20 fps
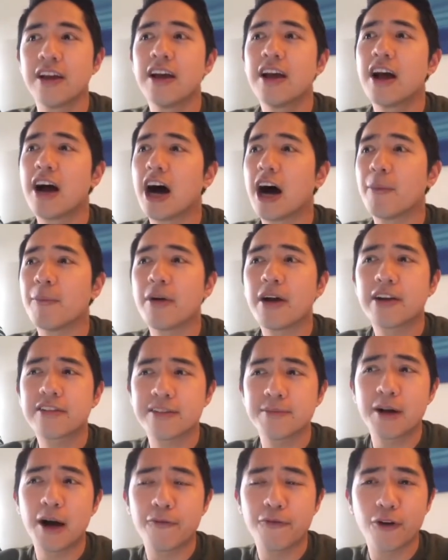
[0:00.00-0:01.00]
Um,
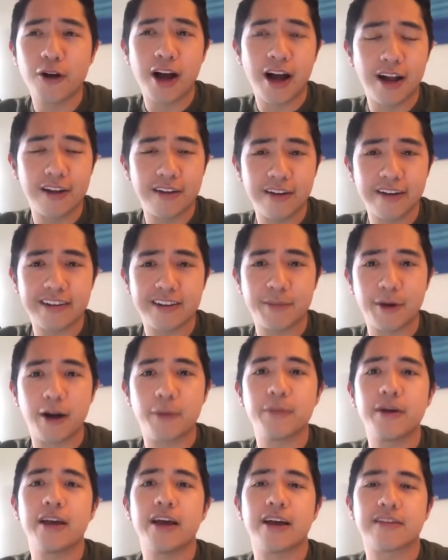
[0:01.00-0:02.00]
some helpful context about
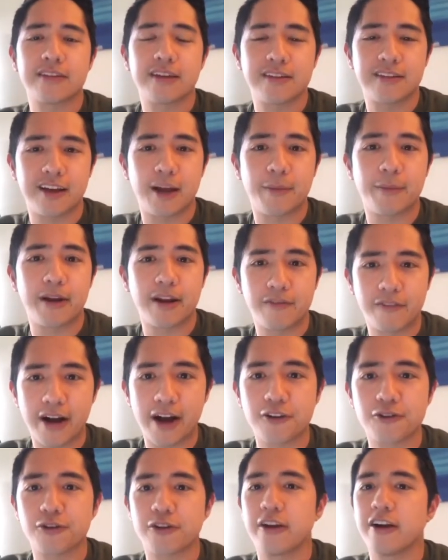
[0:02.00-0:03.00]
me, as I said, I'm an
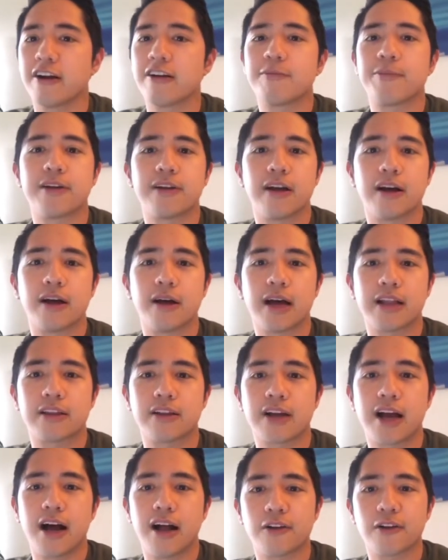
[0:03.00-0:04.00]
advisor here. I've been uh, at
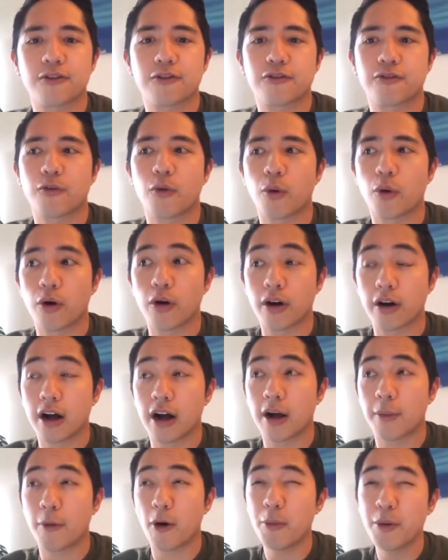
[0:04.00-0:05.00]
the college for
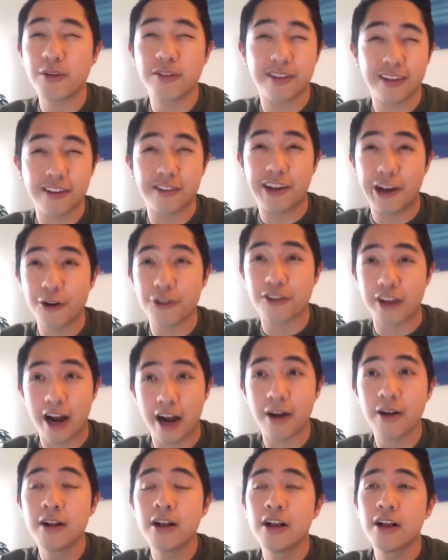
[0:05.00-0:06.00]
um, almost six years
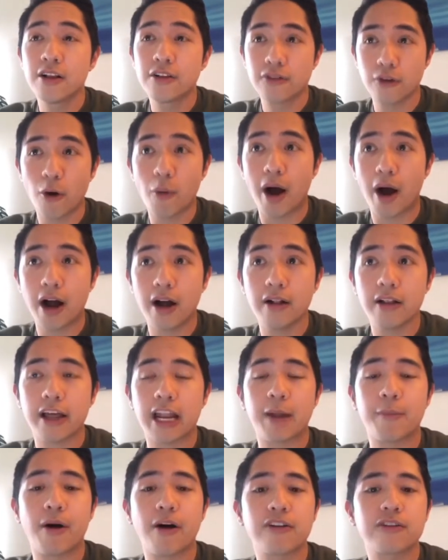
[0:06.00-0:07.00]
now, so a while.
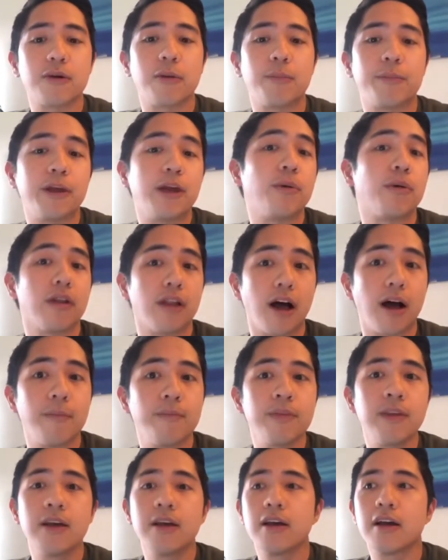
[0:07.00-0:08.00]
And I'm also a BU
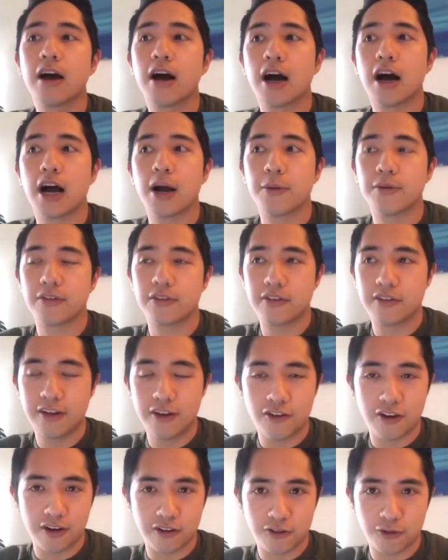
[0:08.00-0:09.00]
alum. Uh, I was a
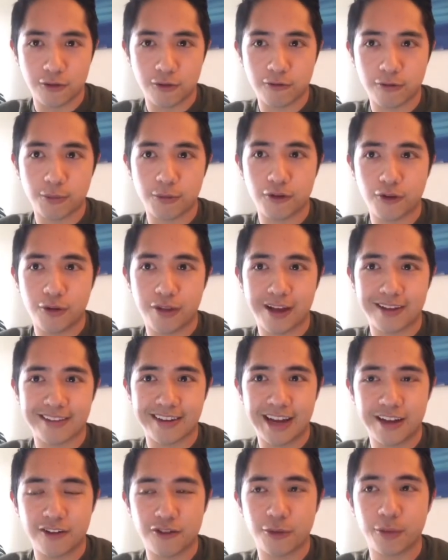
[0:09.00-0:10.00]
CGS student from
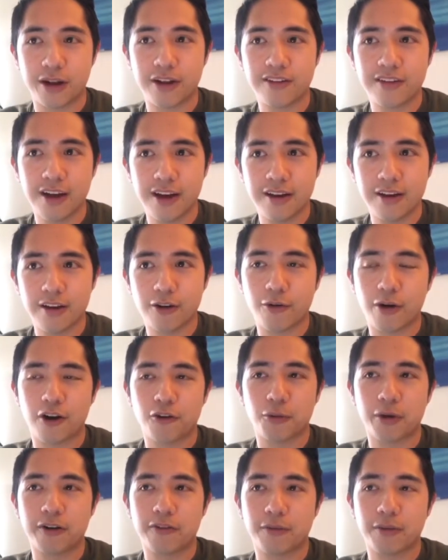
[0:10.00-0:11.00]
2008 to 2010,
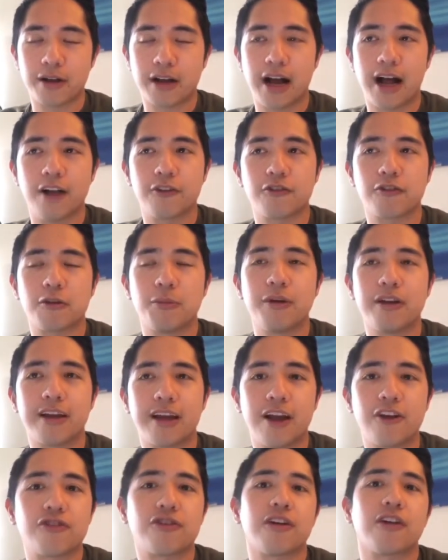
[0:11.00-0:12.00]
graduated from the College of
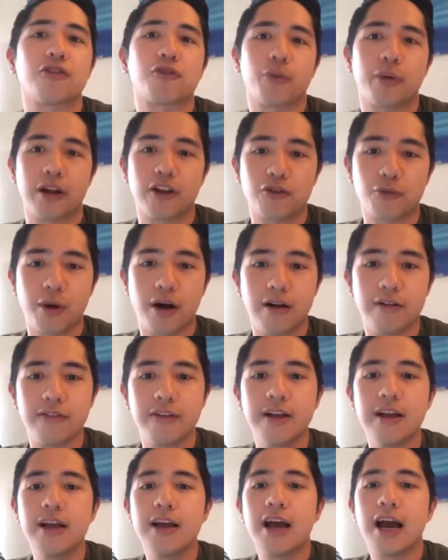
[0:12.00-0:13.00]
Communication in 2012,
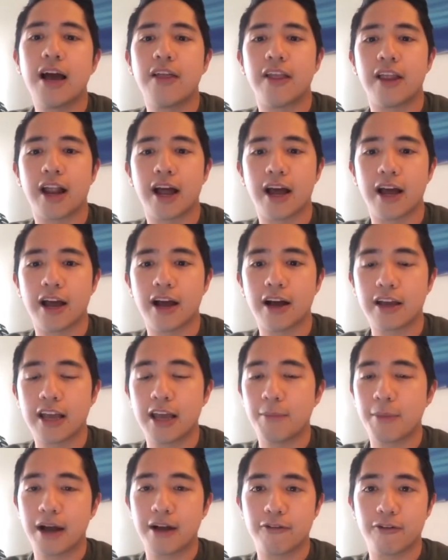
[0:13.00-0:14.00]
and then I uh,
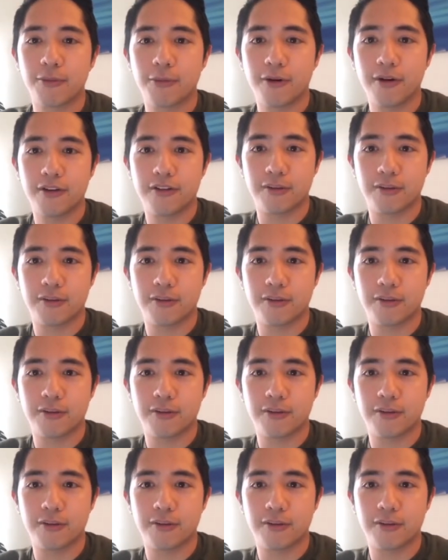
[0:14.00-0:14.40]
came back for more